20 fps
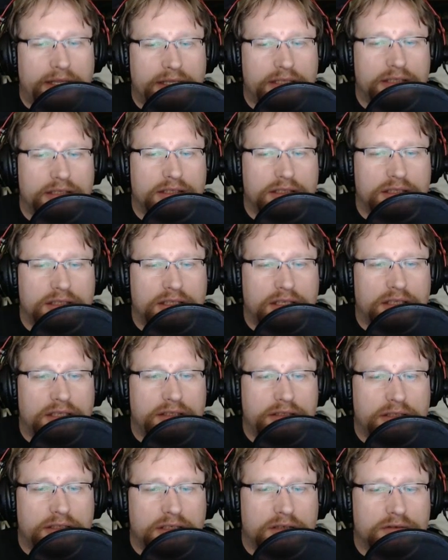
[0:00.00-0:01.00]
But,
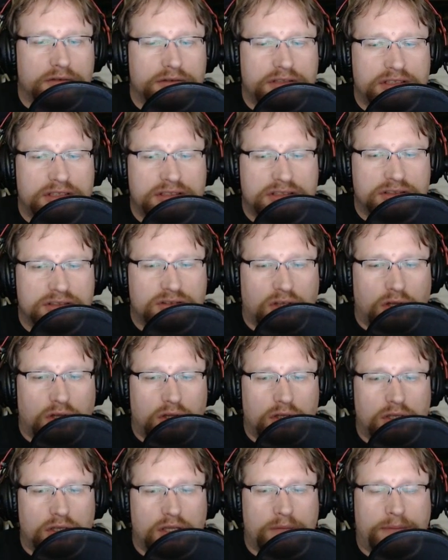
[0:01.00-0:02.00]
this is
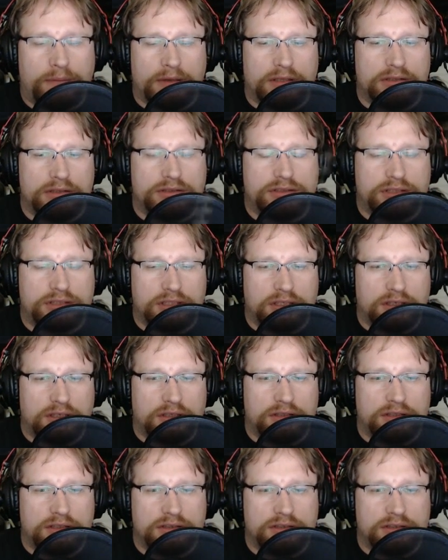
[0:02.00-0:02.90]
all a bunch...